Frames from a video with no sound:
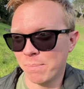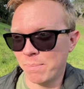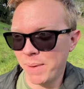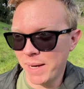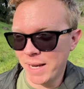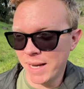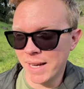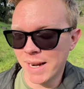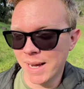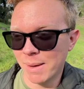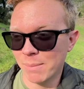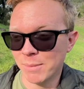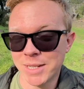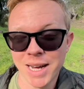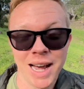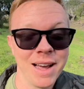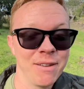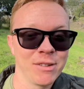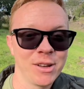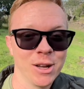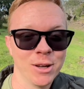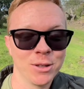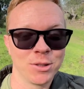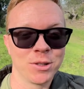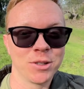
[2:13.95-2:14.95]
B&M
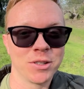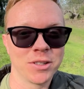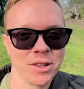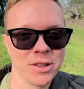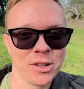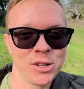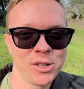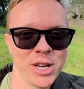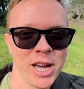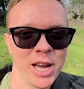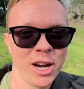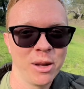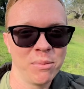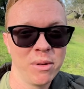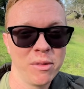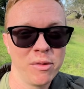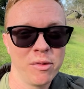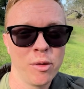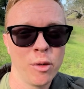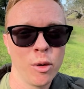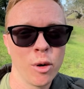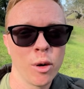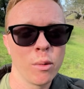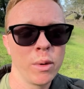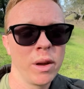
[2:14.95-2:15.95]
dive coasters on the channel
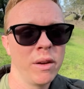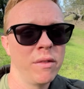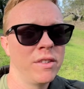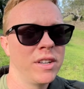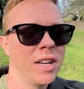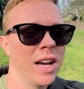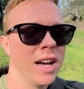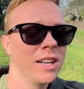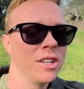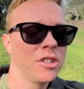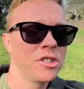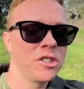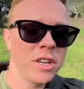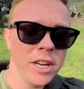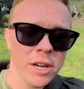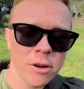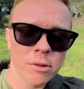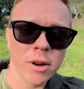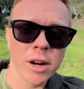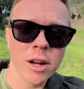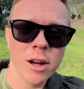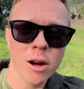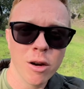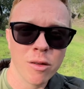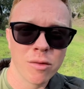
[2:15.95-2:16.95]
before. We've done
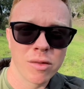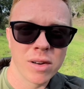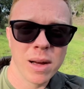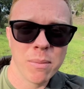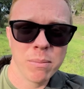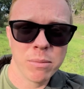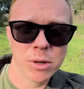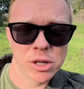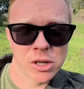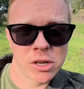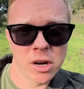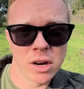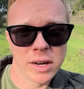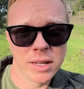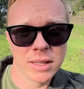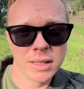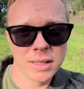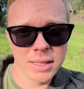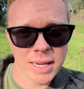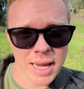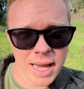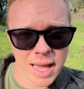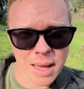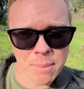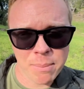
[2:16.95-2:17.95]
SheiKra over at Busch Gardens,
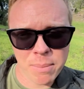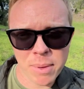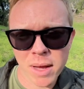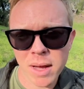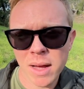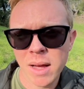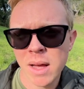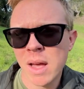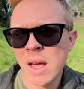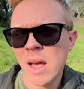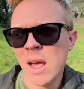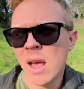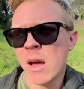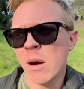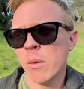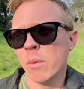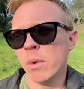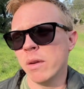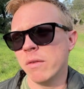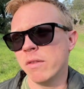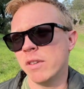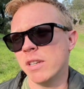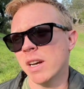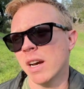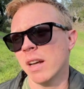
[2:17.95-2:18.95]
Tampa.
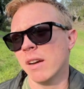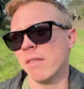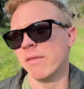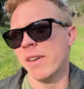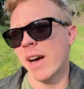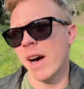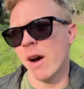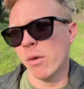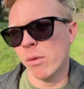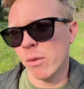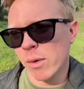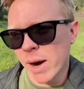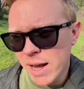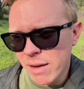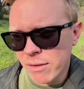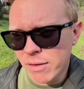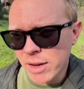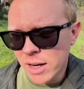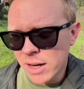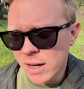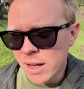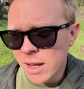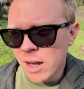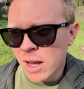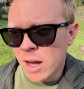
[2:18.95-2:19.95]
We've done
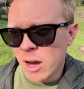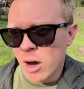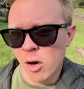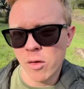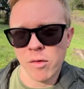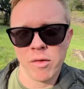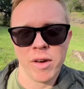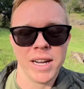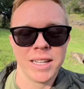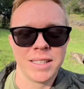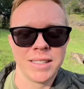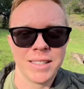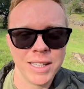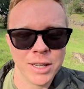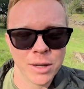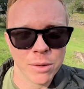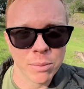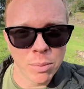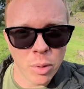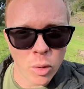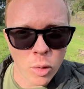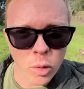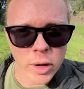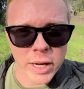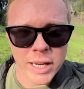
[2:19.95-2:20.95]
Valravn over at Cedar
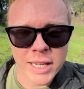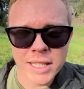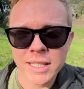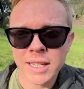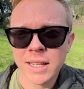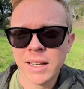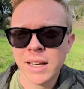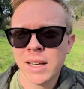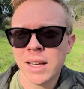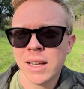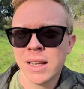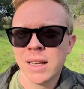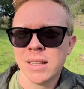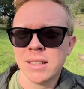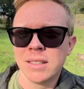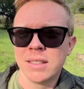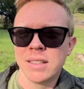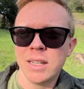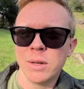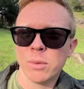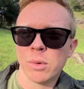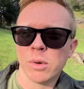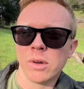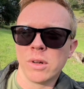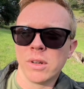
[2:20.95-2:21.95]
Point.
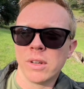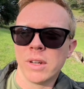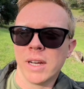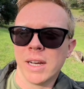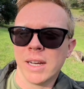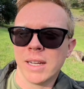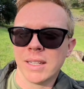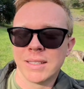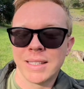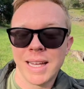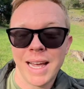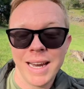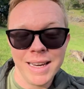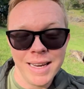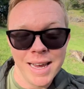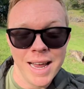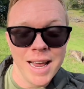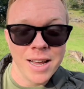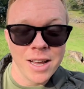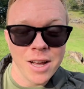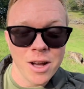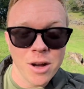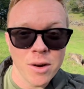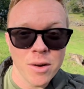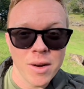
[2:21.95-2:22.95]
SeaWorld San
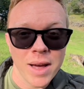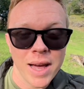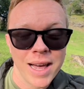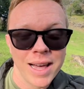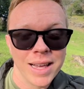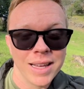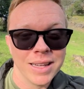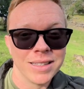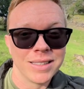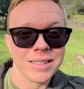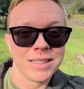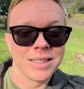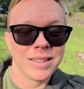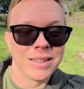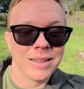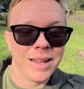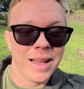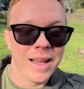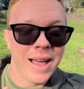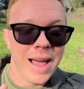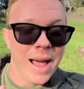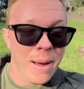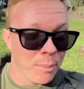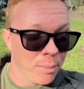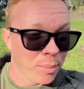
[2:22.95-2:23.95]
Diego has
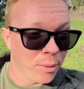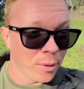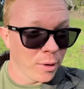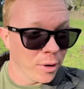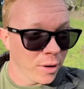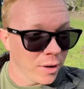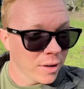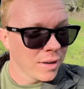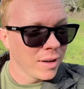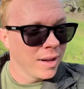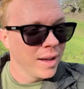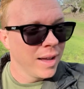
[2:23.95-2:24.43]
Emperor,